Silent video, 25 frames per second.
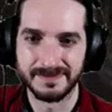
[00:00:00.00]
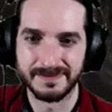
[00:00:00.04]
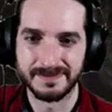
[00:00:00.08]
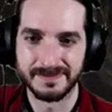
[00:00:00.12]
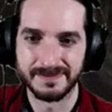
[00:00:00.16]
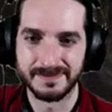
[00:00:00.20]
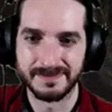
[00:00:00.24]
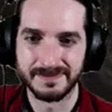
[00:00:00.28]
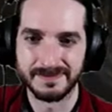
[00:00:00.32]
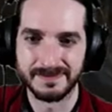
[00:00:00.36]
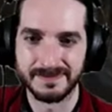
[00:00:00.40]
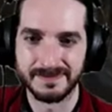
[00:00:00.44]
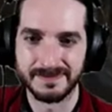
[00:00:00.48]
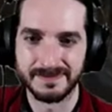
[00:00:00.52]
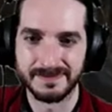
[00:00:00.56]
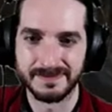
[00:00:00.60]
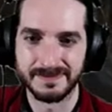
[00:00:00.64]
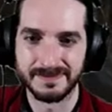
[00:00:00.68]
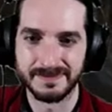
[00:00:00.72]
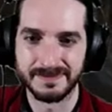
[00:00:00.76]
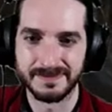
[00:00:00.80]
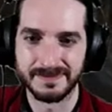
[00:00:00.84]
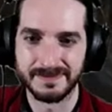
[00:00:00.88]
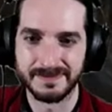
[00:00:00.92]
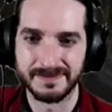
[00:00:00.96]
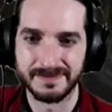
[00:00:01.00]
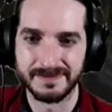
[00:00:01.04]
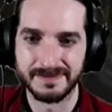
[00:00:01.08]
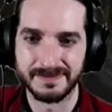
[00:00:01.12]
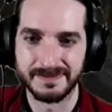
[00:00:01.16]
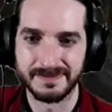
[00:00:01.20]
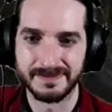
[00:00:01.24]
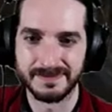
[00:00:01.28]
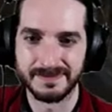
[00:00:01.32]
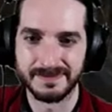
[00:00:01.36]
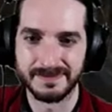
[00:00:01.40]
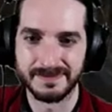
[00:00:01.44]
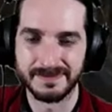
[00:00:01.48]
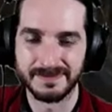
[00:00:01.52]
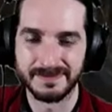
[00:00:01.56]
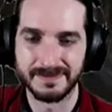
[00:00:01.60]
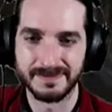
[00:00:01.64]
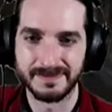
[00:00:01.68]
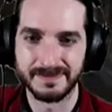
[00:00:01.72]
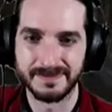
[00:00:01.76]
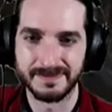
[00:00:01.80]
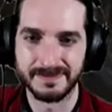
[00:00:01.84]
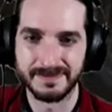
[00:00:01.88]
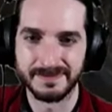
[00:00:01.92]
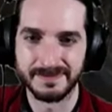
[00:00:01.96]

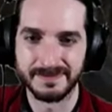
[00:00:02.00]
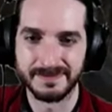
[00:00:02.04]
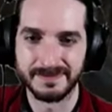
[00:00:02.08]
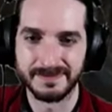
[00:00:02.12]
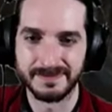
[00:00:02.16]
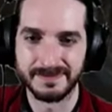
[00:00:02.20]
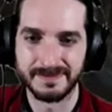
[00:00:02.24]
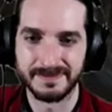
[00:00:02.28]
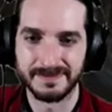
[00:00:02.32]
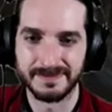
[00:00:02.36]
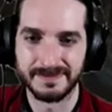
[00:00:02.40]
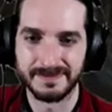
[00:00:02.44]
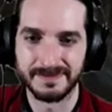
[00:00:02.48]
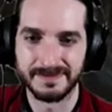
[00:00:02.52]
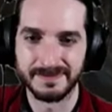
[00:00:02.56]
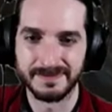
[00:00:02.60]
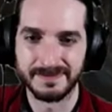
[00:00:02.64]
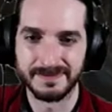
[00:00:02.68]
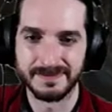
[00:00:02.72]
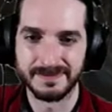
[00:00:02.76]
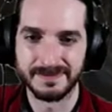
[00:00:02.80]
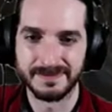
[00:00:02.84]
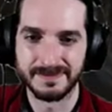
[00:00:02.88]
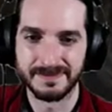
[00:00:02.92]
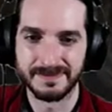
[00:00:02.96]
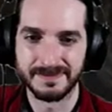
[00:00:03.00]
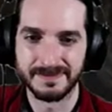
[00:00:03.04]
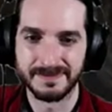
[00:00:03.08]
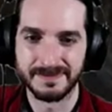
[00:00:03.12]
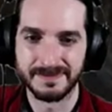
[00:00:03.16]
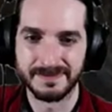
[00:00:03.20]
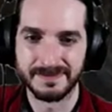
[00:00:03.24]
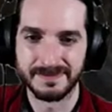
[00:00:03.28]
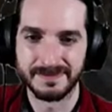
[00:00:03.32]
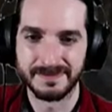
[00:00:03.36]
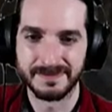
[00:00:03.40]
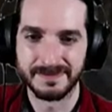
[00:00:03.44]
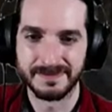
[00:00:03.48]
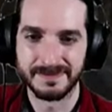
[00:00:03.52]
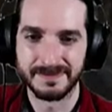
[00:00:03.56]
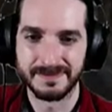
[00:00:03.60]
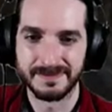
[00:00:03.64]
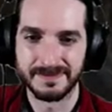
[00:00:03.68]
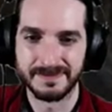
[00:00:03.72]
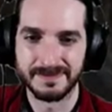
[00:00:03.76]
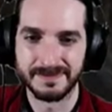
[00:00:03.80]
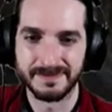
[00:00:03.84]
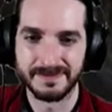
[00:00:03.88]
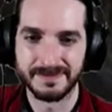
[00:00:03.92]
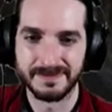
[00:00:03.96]

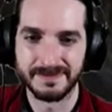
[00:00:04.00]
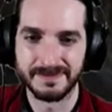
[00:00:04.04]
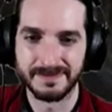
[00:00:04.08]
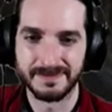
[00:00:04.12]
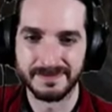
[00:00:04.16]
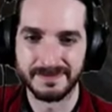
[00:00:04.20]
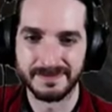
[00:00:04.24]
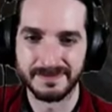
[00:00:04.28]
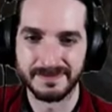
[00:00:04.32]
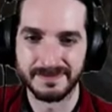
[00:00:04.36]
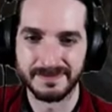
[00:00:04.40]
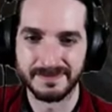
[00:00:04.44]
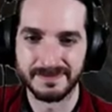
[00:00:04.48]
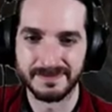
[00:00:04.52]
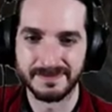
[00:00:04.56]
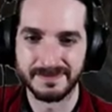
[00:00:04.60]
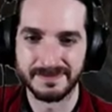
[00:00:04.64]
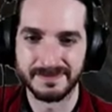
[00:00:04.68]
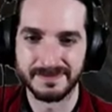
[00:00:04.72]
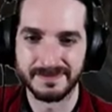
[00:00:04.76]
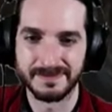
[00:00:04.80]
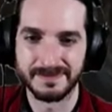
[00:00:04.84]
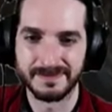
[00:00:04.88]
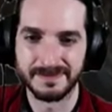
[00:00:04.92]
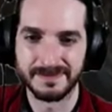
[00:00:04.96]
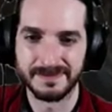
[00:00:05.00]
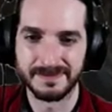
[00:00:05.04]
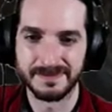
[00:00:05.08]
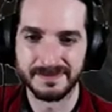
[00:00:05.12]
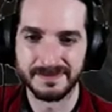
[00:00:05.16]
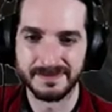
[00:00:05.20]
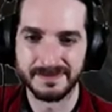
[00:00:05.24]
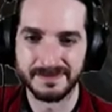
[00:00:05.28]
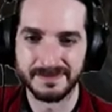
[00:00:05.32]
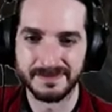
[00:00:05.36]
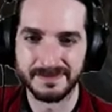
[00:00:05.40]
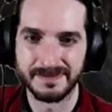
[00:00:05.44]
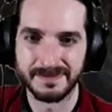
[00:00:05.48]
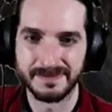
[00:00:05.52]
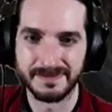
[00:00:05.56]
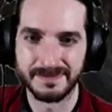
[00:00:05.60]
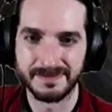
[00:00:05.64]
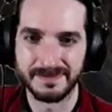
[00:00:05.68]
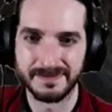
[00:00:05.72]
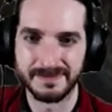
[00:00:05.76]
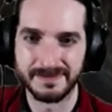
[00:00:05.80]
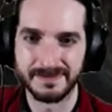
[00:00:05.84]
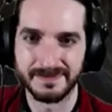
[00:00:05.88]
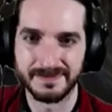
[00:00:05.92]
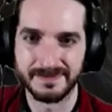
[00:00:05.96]

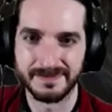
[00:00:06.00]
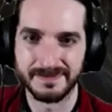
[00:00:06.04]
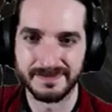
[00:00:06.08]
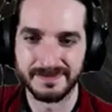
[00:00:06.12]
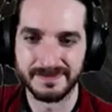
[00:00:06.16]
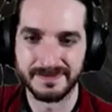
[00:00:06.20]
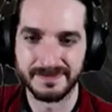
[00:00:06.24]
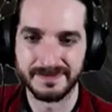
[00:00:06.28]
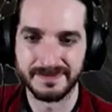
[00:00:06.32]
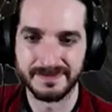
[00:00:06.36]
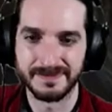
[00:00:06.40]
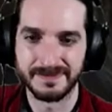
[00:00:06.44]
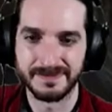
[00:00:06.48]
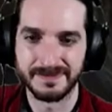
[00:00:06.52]
(silent)